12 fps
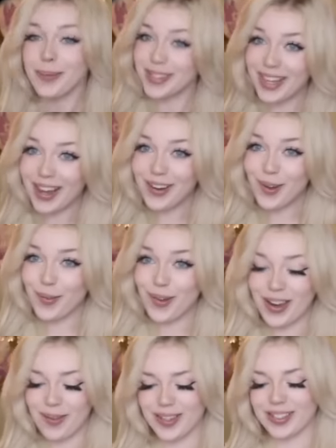I'm scared
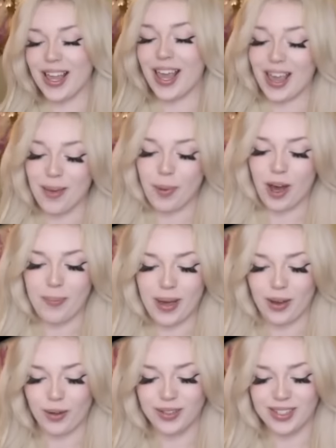already because I hate
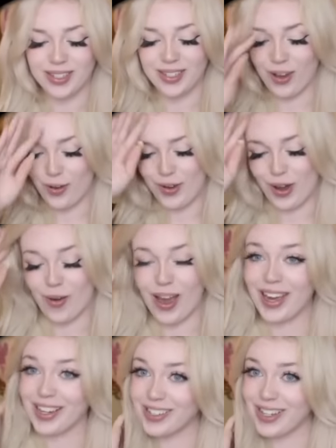pop-outs. Oh no, I
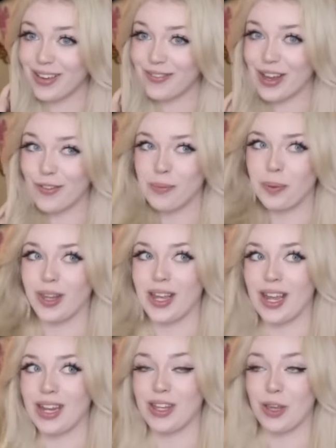actually have never
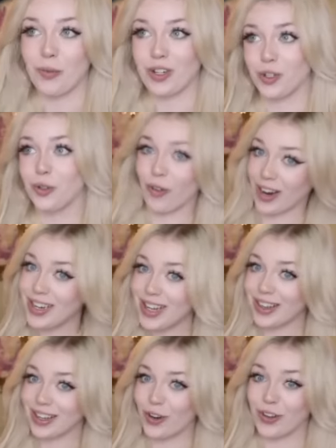played the original
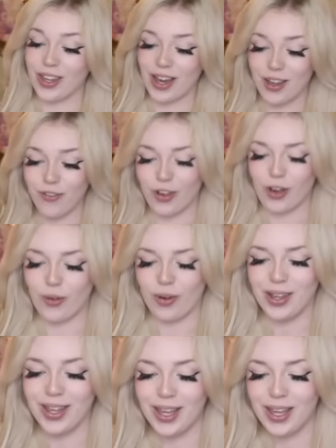Granny, like on the
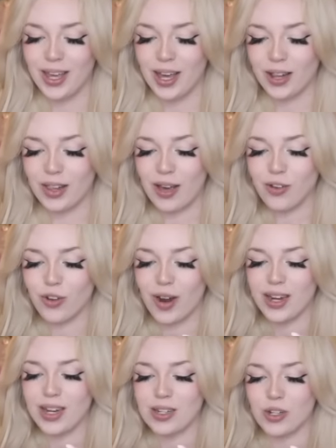iPhone. Allow
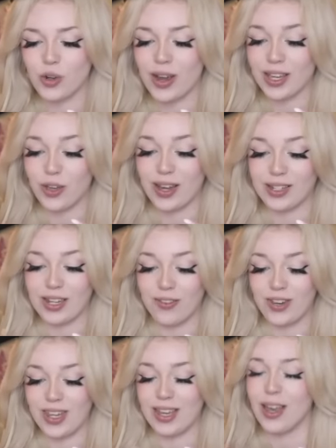Granny to track your
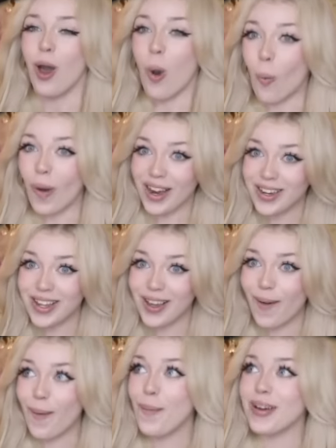activity. Why do they
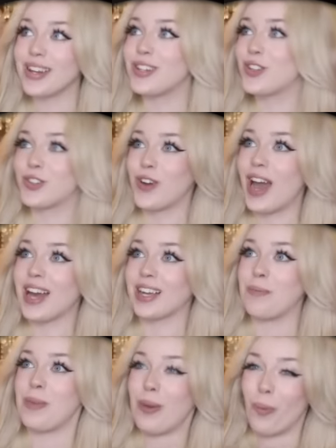all want to track me?